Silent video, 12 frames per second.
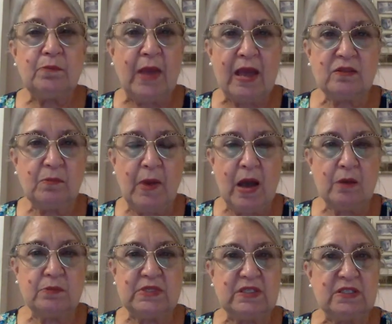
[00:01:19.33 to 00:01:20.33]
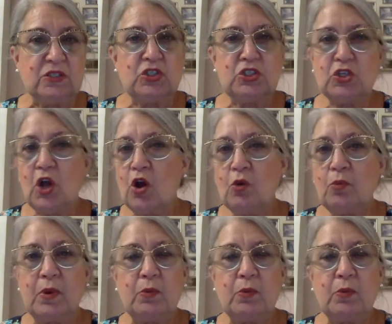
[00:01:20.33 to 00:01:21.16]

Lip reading: bath bombs and soap,